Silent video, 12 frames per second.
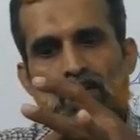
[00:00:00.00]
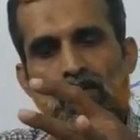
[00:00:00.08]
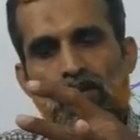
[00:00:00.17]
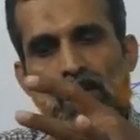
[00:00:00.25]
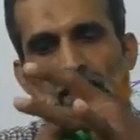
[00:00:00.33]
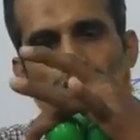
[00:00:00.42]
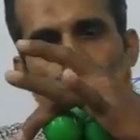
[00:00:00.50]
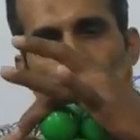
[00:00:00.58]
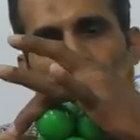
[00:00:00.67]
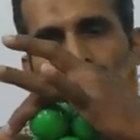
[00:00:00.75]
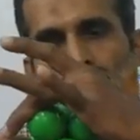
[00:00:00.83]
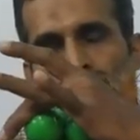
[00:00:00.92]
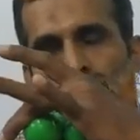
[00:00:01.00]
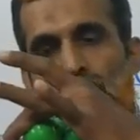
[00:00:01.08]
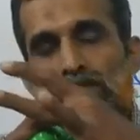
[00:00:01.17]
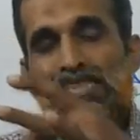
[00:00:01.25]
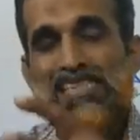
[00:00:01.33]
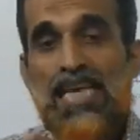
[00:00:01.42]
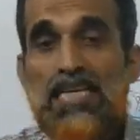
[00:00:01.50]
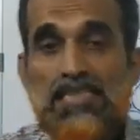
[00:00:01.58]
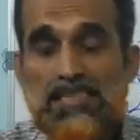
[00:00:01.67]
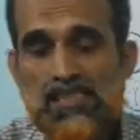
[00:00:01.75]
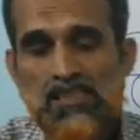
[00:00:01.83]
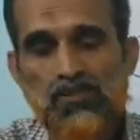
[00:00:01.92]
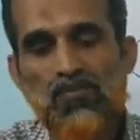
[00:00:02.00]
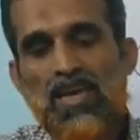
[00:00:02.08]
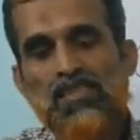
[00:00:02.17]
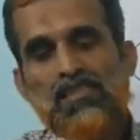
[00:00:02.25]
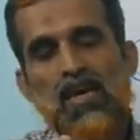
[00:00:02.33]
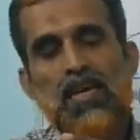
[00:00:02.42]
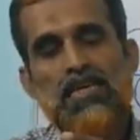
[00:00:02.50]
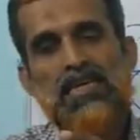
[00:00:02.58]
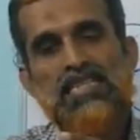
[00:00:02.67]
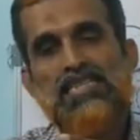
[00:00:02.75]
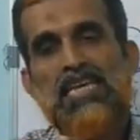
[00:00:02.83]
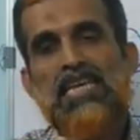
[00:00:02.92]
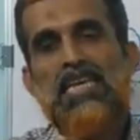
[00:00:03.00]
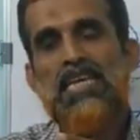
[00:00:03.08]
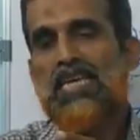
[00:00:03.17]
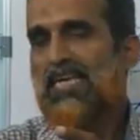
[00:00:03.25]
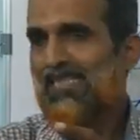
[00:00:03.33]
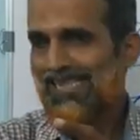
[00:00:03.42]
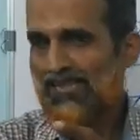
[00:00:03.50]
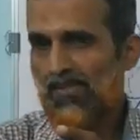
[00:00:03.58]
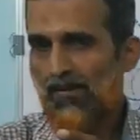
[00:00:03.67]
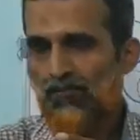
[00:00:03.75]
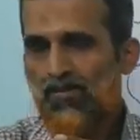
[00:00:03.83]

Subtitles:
Okay, so 6 spheres are touching each other.